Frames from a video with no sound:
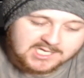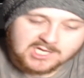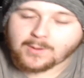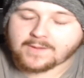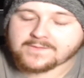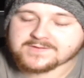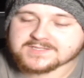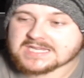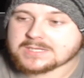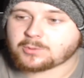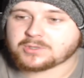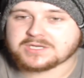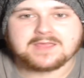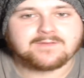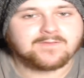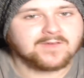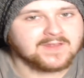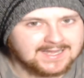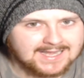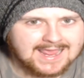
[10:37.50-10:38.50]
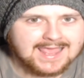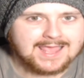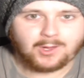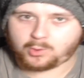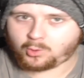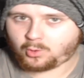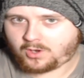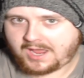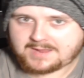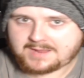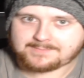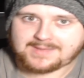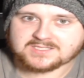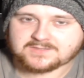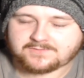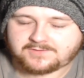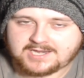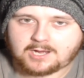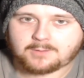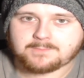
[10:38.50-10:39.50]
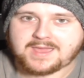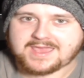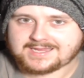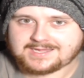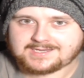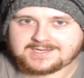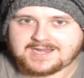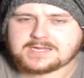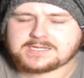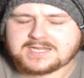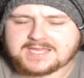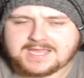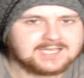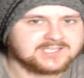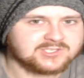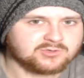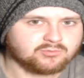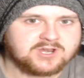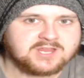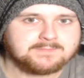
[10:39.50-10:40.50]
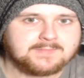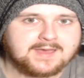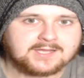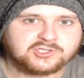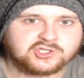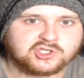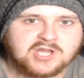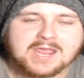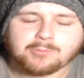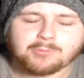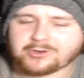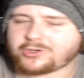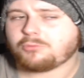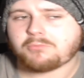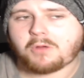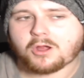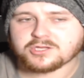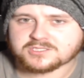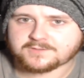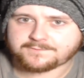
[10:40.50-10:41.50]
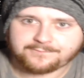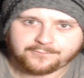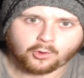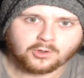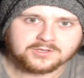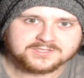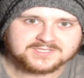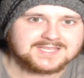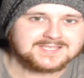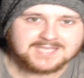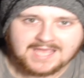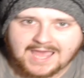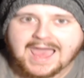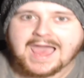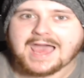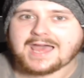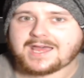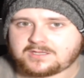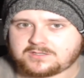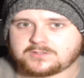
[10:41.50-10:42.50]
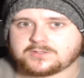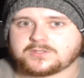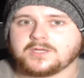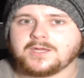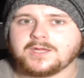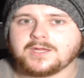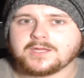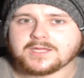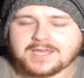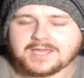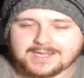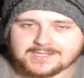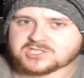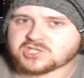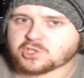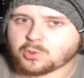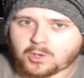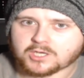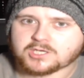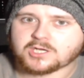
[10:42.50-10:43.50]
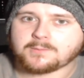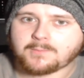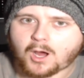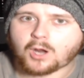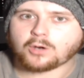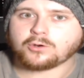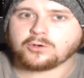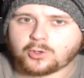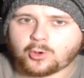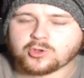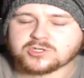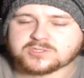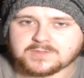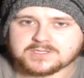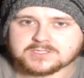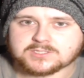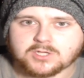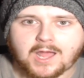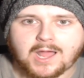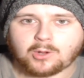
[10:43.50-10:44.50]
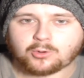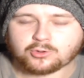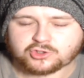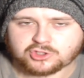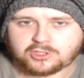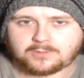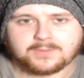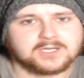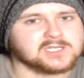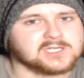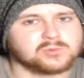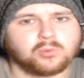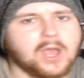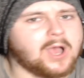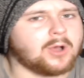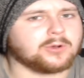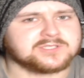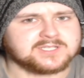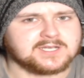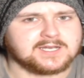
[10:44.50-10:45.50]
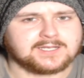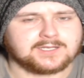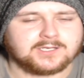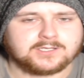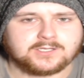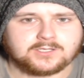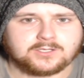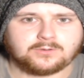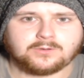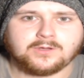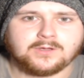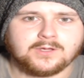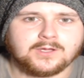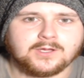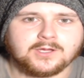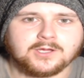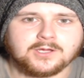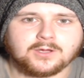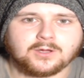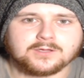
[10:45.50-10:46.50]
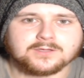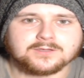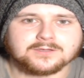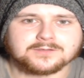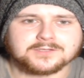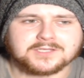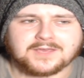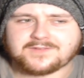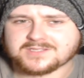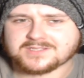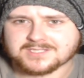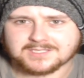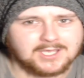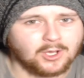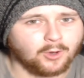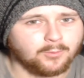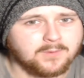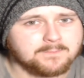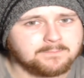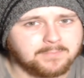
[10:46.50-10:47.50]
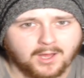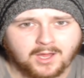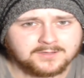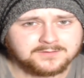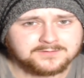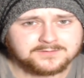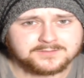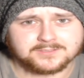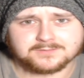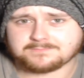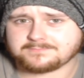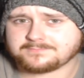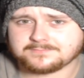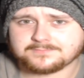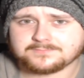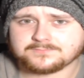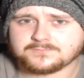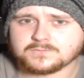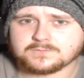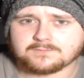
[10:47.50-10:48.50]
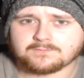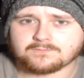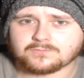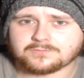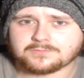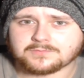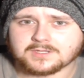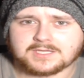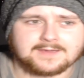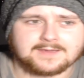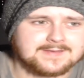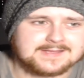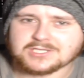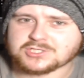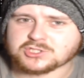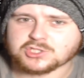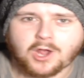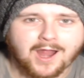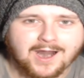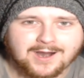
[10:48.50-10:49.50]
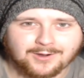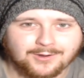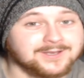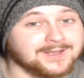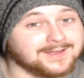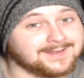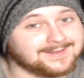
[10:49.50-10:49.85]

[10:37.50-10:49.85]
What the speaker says: UFC would even let Jorge Masvidal make a Nate Diaz rematch. They would almost force his hand into a Kamaru Usman title shot, because what else are they going to do? Give it to Gilbert Burns? Give it to Tyron